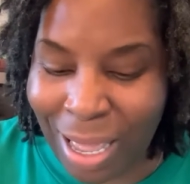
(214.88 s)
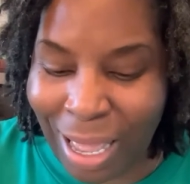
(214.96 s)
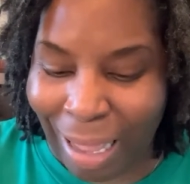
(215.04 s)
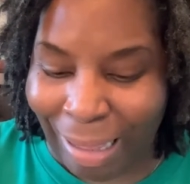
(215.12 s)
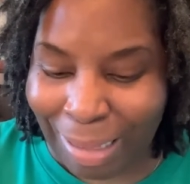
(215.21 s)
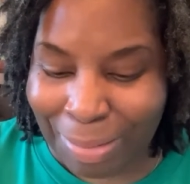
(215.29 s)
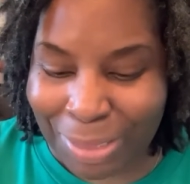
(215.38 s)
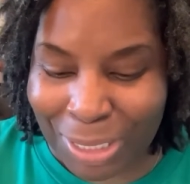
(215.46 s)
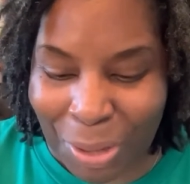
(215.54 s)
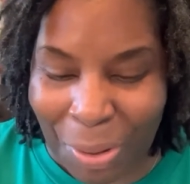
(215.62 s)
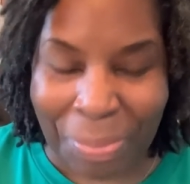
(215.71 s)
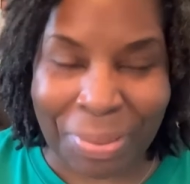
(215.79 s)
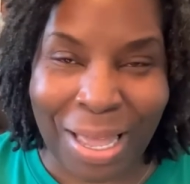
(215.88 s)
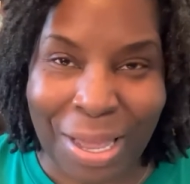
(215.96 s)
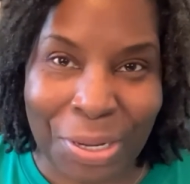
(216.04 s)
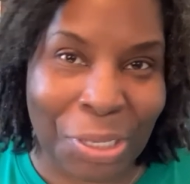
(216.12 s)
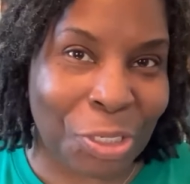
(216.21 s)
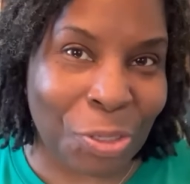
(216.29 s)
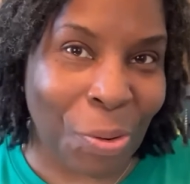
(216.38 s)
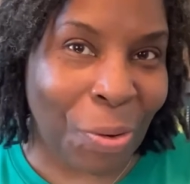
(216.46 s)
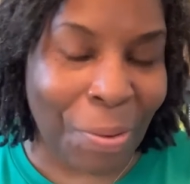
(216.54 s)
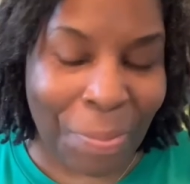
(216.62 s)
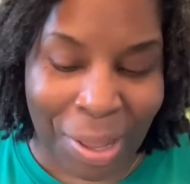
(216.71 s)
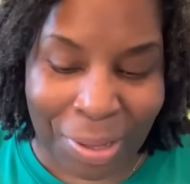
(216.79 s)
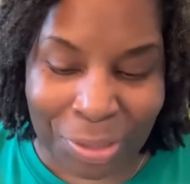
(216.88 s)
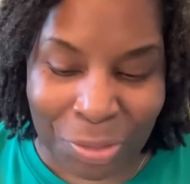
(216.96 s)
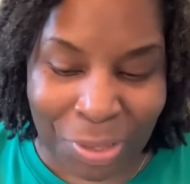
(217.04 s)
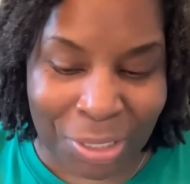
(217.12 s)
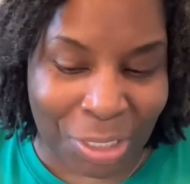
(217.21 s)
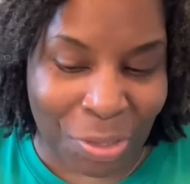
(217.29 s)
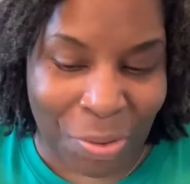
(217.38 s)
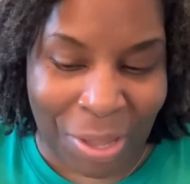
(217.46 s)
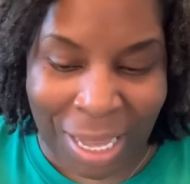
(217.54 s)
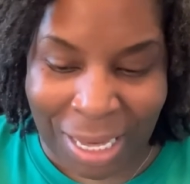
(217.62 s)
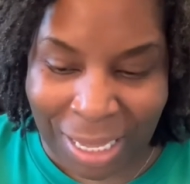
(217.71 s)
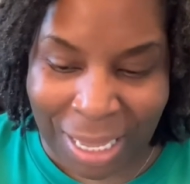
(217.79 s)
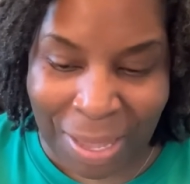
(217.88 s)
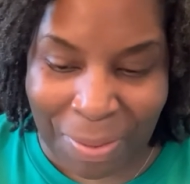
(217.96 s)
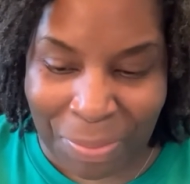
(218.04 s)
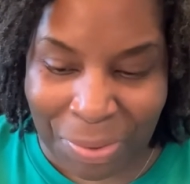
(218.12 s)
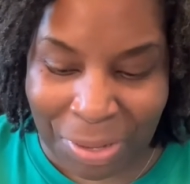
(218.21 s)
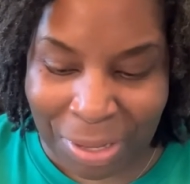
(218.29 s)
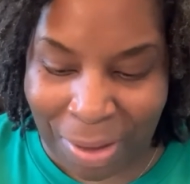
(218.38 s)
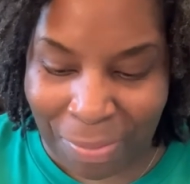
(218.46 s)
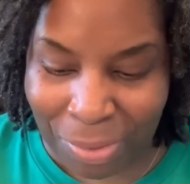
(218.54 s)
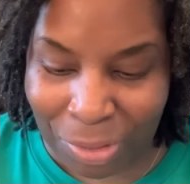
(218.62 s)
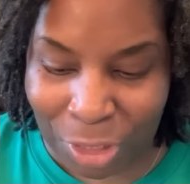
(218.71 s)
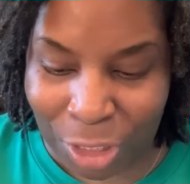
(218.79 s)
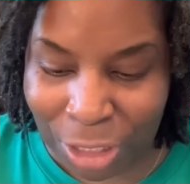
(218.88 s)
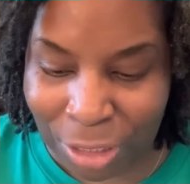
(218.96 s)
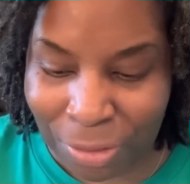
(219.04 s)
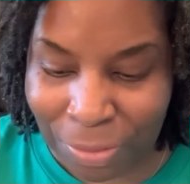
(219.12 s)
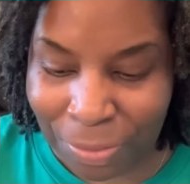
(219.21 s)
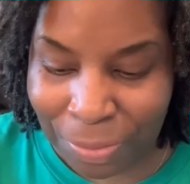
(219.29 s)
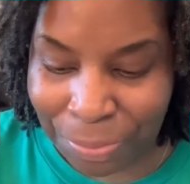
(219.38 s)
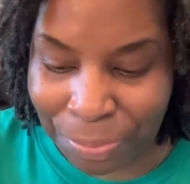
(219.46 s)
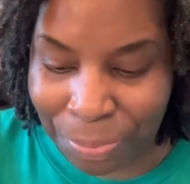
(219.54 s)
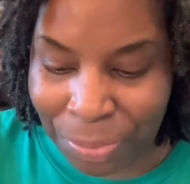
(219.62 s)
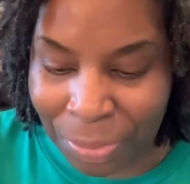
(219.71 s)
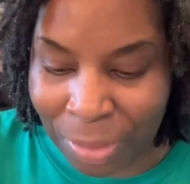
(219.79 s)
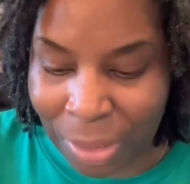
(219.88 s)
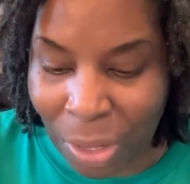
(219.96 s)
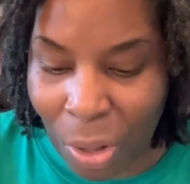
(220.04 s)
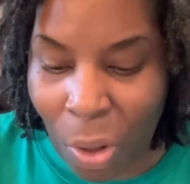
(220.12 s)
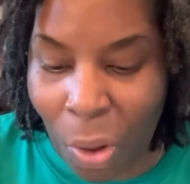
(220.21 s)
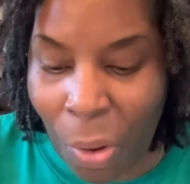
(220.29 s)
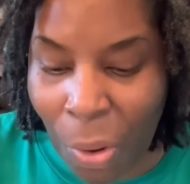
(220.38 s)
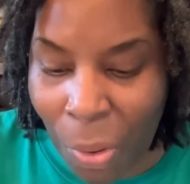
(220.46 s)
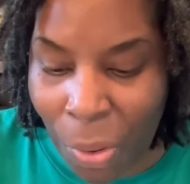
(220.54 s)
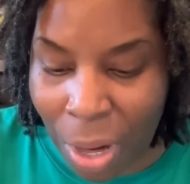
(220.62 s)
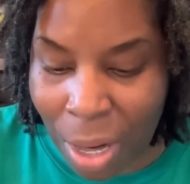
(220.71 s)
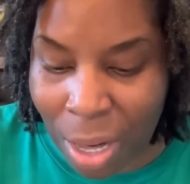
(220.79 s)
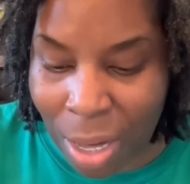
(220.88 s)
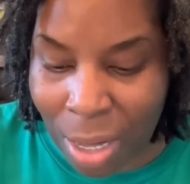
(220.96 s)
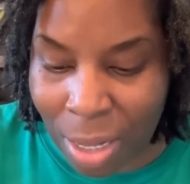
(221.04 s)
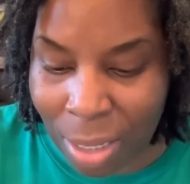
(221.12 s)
Um, so I'm kind of torn about do I just go ahead and get book number two or